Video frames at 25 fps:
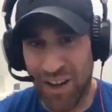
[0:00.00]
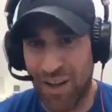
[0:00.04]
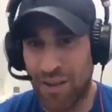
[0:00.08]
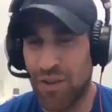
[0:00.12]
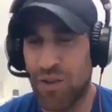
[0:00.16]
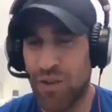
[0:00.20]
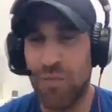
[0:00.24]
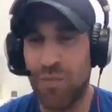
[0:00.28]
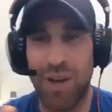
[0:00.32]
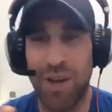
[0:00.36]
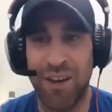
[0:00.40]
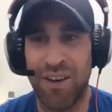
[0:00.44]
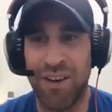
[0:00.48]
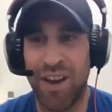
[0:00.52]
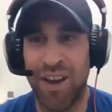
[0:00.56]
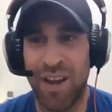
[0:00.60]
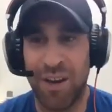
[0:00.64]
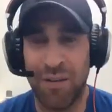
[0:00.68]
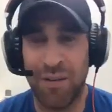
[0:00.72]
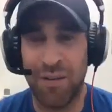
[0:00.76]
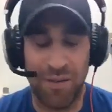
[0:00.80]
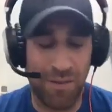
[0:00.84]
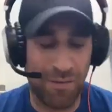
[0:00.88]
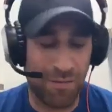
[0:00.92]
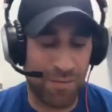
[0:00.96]
you might have
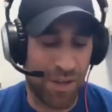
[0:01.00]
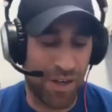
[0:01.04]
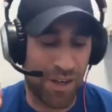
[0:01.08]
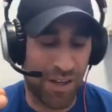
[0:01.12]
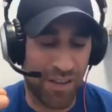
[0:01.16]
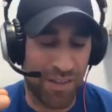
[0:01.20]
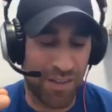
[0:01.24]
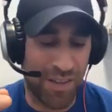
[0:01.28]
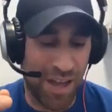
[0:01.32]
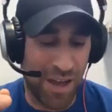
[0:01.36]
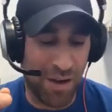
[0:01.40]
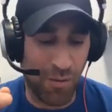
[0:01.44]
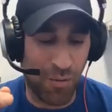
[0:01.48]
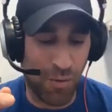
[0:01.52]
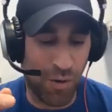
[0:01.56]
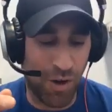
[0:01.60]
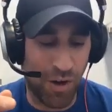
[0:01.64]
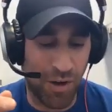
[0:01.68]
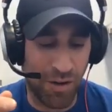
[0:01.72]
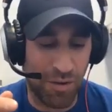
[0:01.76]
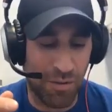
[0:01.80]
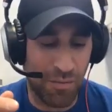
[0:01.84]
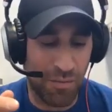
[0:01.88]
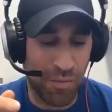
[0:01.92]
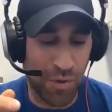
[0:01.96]
not been on that
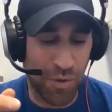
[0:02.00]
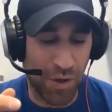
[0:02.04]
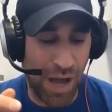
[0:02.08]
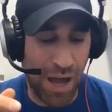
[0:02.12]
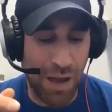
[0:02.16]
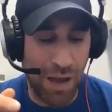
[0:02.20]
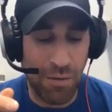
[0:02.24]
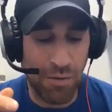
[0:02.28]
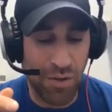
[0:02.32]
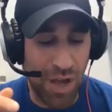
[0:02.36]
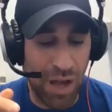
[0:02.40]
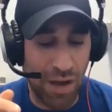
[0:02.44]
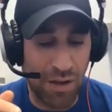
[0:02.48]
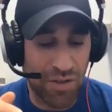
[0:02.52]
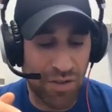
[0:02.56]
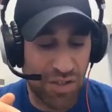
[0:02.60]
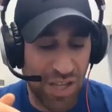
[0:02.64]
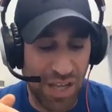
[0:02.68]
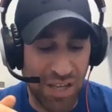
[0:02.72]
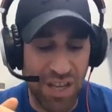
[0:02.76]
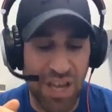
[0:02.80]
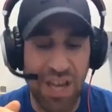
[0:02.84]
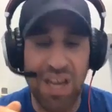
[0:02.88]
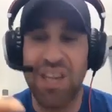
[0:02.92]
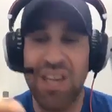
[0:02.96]
one, but I
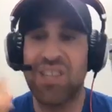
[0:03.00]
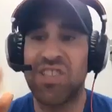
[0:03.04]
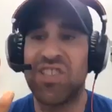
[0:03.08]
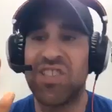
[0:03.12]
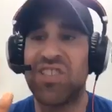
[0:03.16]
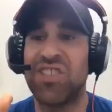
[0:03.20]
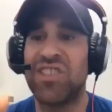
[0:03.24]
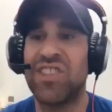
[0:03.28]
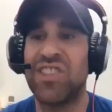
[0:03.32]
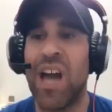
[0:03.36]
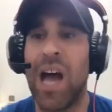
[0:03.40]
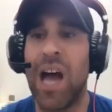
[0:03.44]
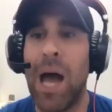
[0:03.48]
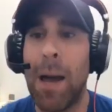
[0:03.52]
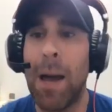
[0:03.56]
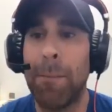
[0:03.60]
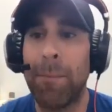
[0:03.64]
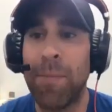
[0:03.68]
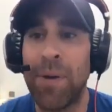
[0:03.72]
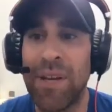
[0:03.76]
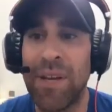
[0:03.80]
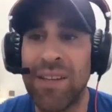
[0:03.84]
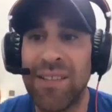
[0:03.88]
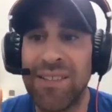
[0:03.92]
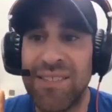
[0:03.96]
said,
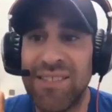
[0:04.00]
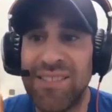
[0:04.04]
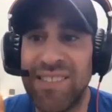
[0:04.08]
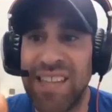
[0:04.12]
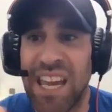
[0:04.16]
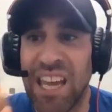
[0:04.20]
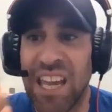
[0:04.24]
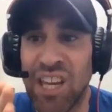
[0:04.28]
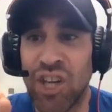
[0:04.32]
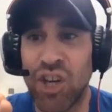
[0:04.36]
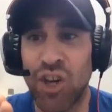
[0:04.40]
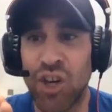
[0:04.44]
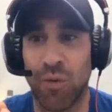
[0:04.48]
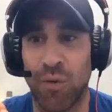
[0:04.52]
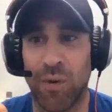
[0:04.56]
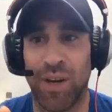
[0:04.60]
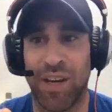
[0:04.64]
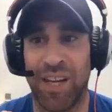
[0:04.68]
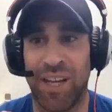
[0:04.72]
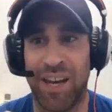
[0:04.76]
stop tinkering.